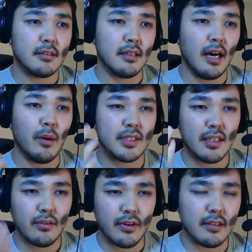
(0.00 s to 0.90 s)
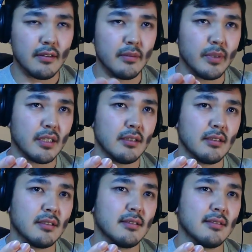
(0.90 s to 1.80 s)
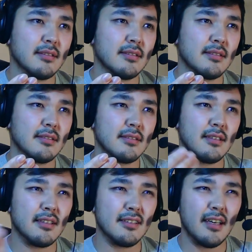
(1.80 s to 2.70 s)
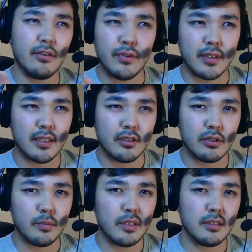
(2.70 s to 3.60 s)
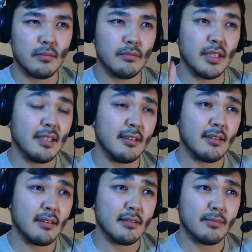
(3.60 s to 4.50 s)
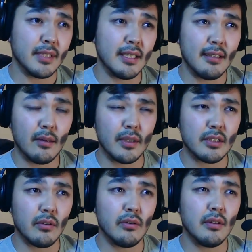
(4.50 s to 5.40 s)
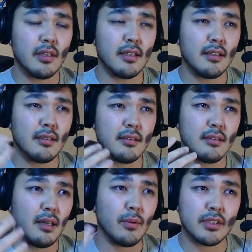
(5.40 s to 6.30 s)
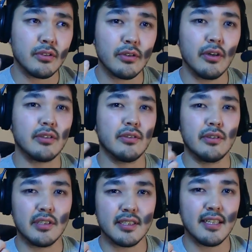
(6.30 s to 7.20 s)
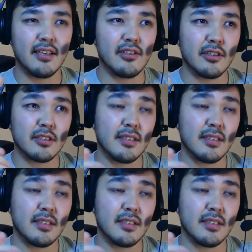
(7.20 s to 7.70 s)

I wasn't a fan of it because I found it stupid. But then I was too young to understand the jokes.